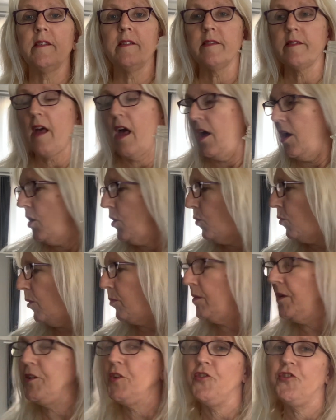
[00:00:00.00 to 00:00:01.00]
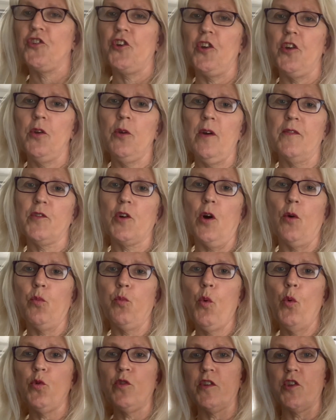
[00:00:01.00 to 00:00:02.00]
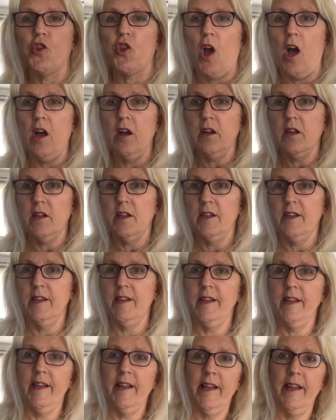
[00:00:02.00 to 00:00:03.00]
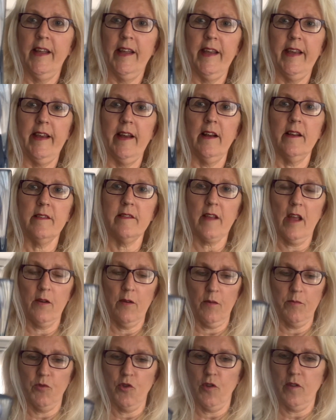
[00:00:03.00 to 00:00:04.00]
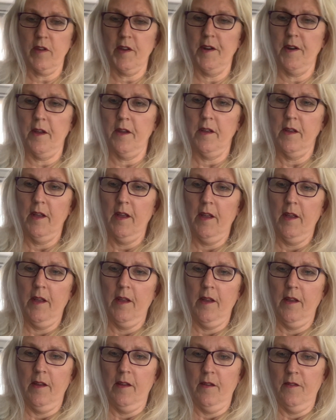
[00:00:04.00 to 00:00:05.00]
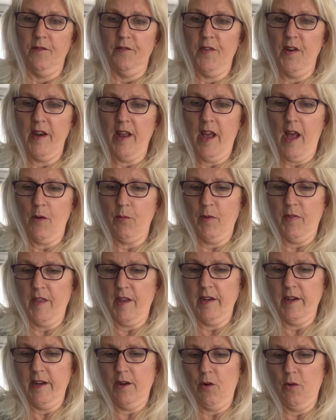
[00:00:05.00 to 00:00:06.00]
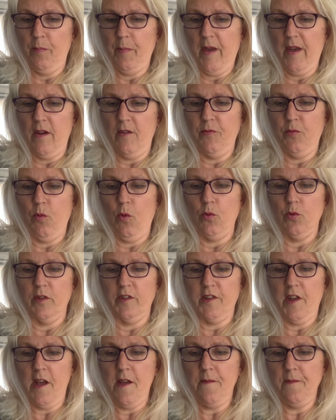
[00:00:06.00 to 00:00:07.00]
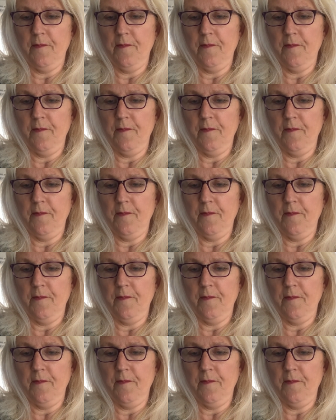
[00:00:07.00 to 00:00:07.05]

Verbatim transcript: So what I'm going to do, I've got a water jug here, so I'm just going to fill it up with a little bit of water,